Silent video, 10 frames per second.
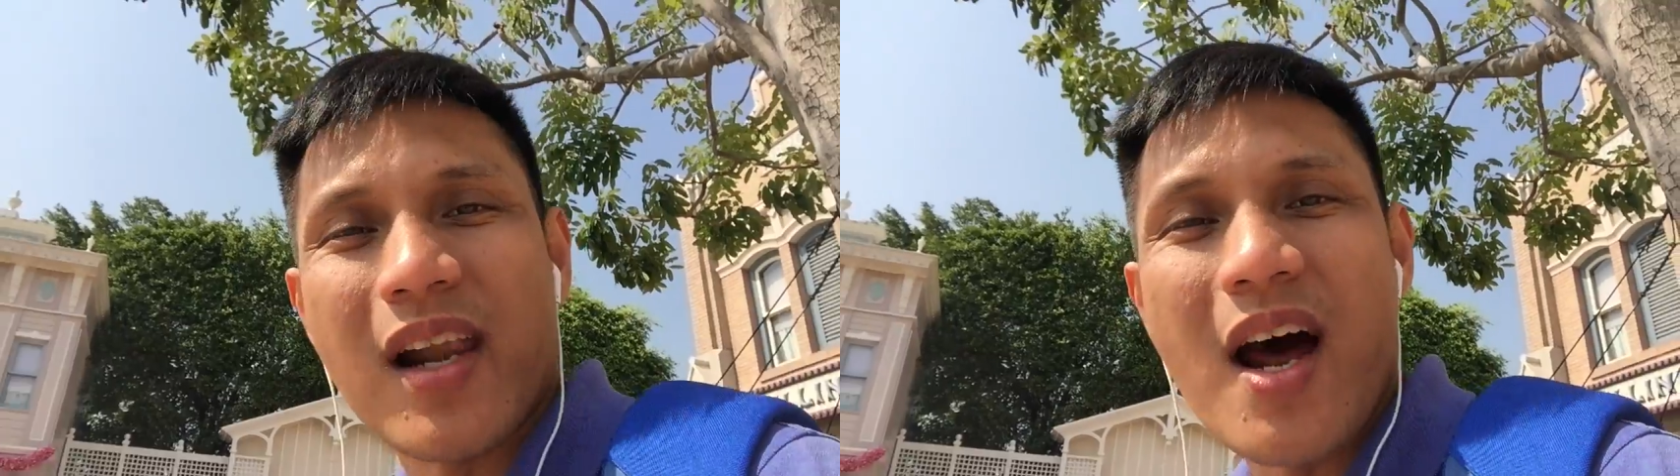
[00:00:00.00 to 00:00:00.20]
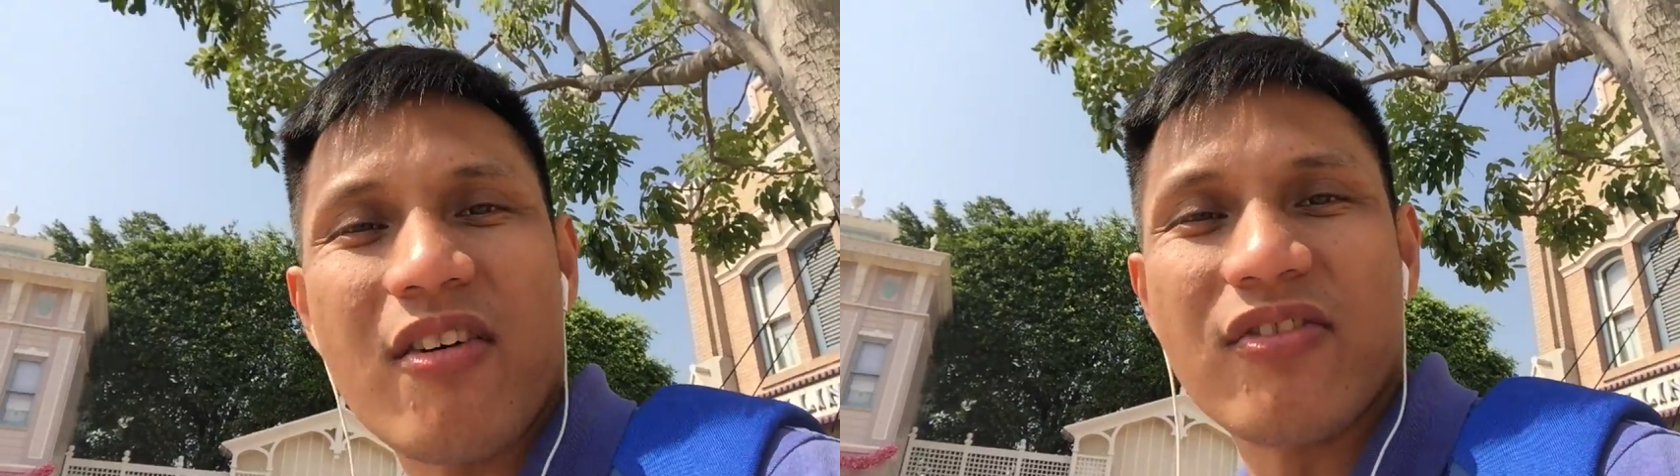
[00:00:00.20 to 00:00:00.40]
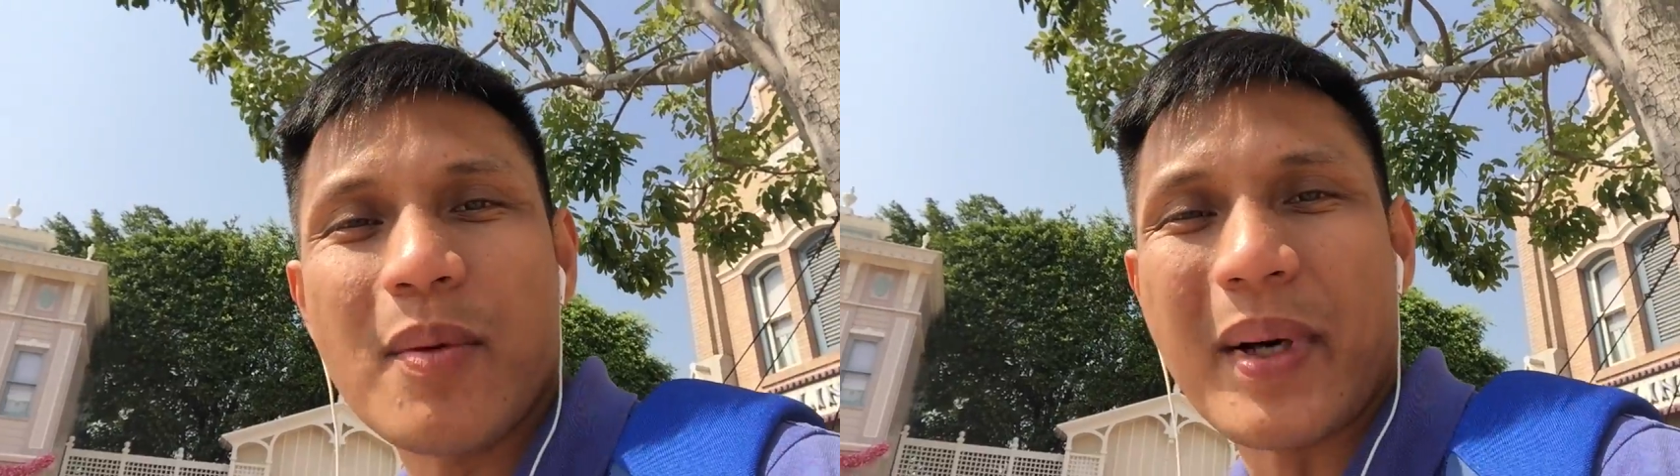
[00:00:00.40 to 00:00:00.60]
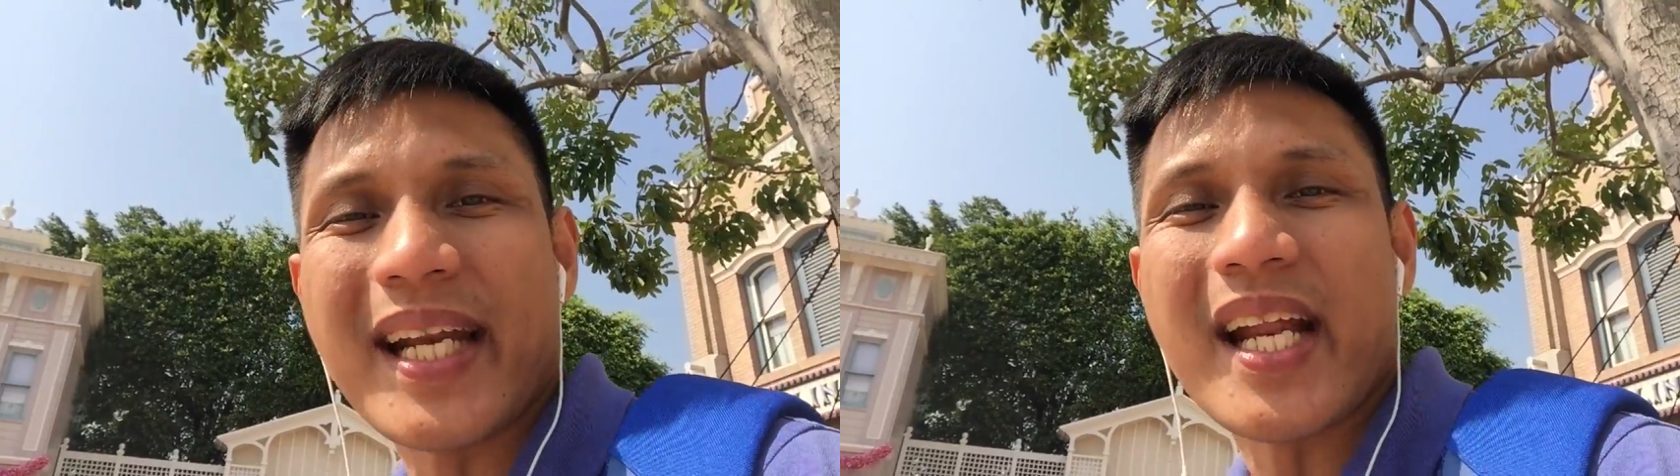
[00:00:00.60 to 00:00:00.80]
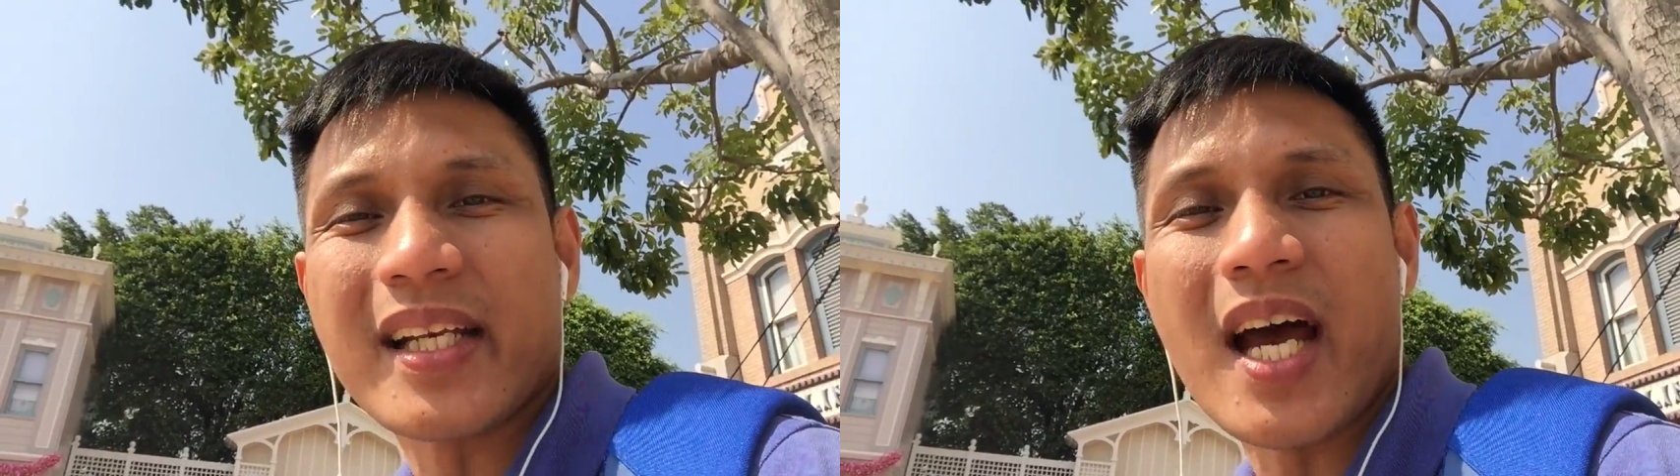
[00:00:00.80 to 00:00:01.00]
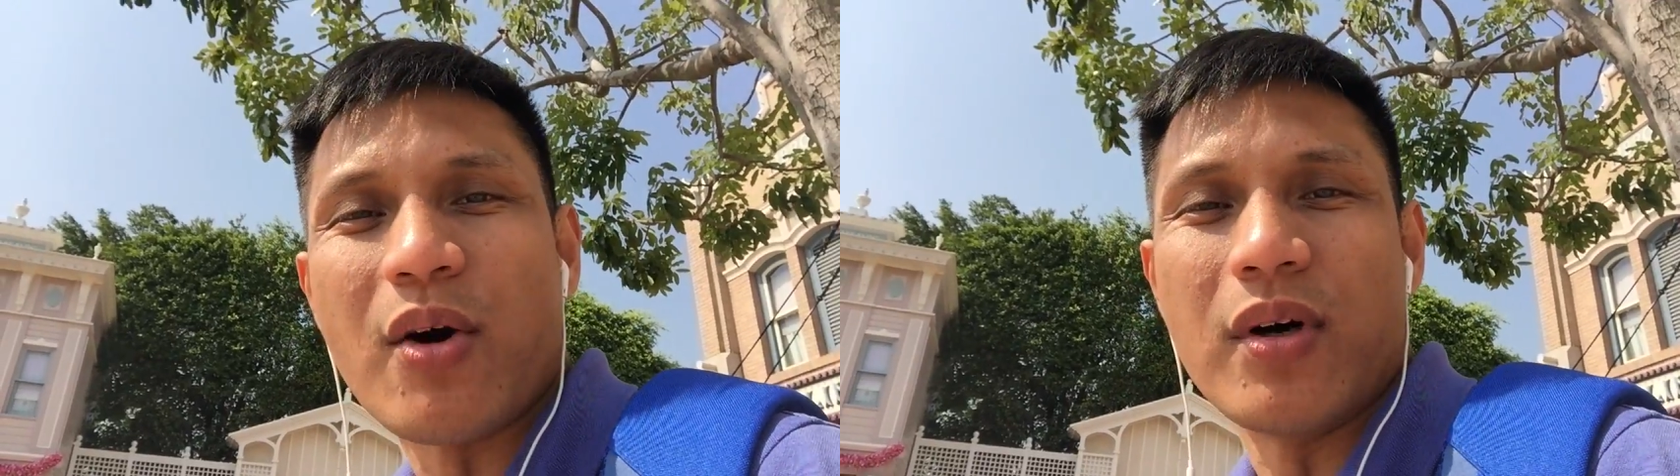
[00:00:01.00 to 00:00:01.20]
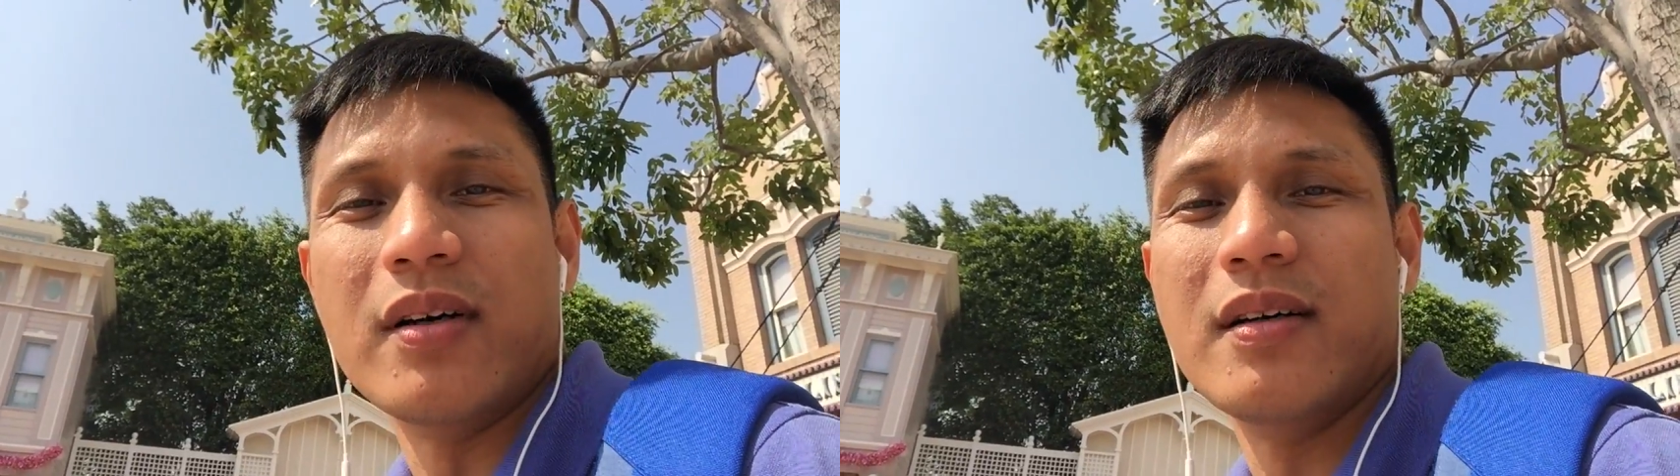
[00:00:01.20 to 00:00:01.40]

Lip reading: love banana now.